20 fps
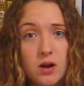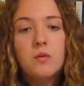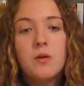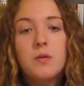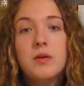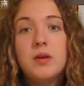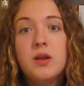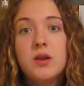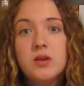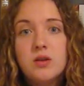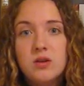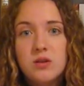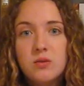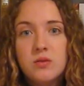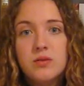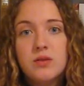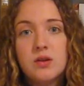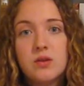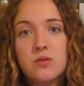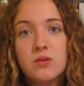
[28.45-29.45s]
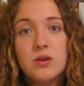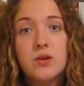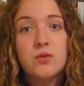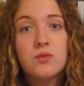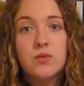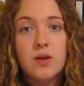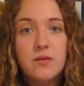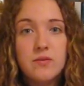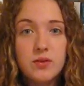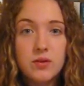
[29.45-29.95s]
What we need to do is increase
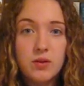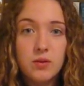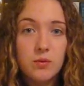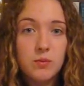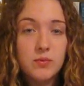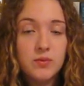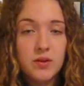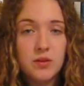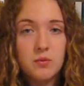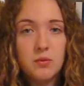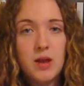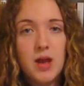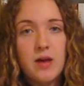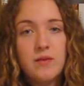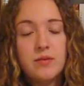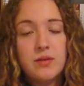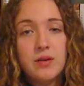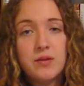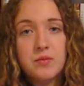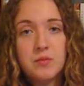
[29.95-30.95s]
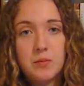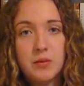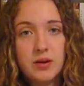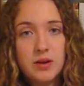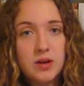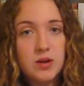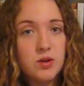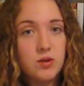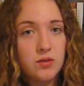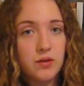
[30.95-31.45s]
revenue so that we have enough
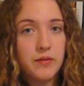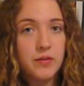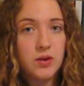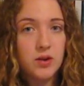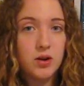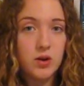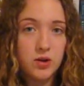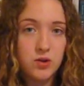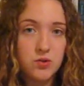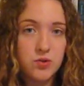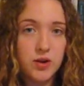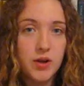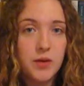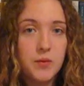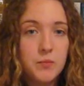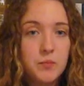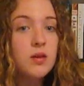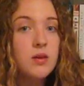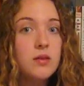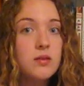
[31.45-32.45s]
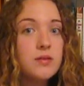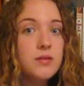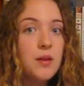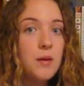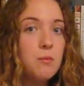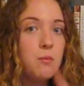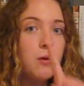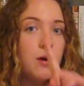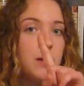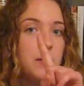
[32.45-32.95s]
money to run the country.
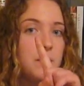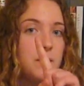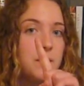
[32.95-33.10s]
Step 1.